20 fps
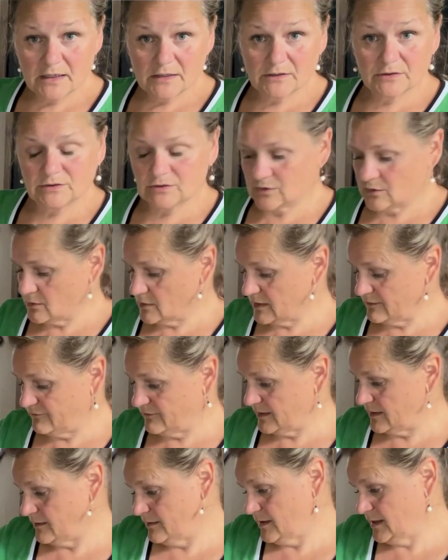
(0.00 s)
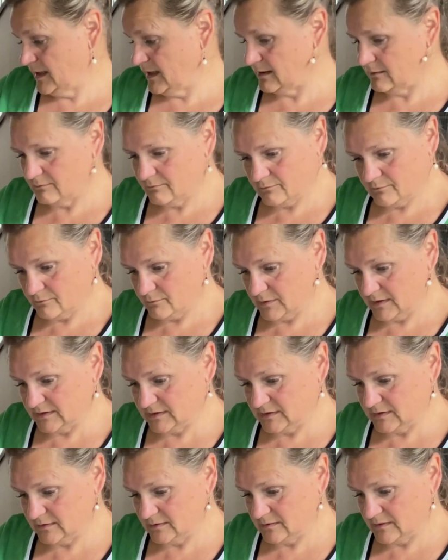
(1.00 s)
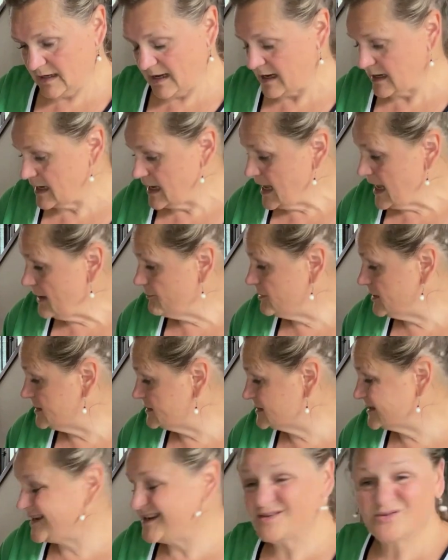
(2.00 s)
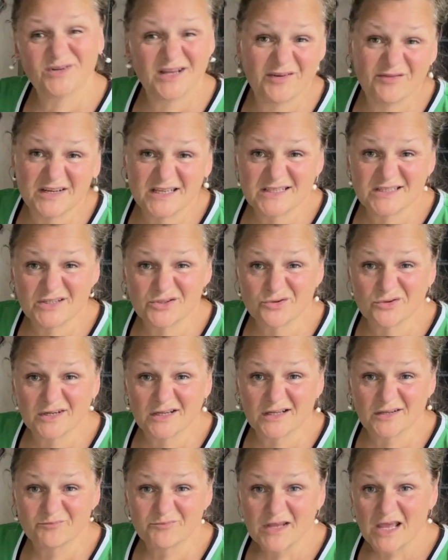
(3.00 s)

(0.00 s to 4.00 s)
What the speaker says: So I figure, hey, let's do that. Plus, I don't have any citronella.